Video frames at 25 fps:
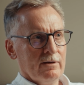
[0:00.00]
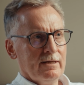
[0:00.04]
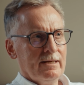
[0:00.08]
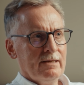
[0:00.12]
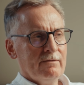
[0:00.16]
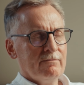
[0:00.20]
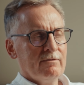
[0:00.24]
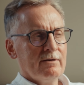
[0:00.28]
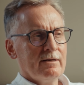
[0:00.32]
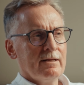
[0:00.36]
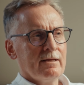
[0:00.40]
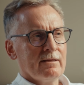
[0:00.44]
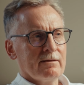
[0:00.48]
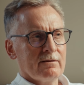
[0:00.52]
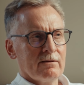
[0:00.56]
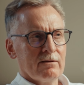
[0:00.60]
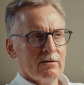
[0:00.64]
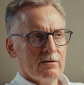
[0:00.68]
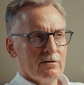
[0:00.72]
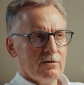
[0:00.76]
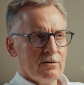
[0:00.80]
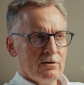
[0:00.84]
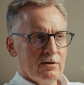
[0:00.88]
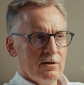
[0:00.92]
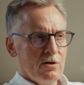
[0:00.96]
even an
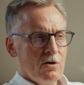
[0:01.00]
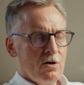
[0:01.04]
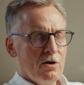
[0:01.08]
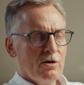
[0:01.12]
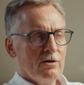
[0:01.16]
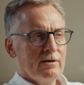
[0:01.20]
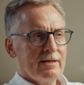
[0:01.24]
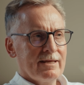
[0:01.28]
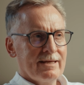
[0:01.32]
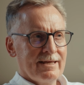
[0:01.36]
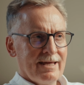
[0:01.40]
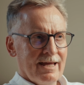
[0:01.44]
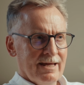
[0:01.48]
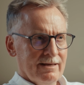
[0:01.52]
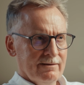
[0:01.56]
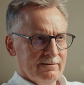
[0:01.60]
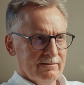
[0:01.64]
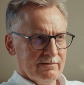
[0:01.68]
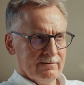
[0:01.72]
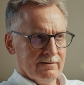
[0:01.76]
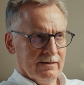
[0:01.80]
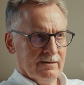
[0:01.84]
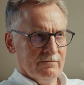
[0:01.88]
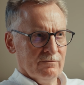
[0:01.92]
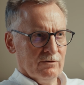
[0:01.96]
early
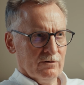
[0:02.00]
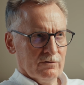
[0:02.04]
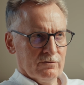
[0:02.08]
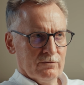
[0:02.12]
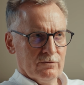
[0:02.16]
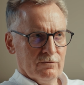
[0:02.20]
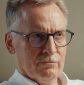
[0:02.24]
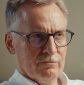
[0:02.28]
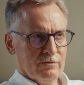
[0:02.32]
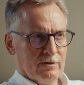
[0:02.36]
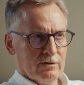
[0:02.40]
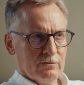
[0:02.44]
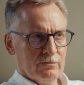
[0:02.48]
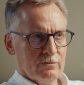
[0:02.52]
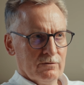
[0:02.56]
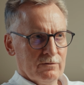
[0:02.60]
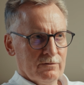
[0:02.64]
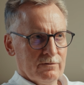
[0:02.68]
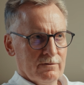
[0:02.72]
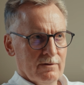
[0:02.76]
cancer in the esophagus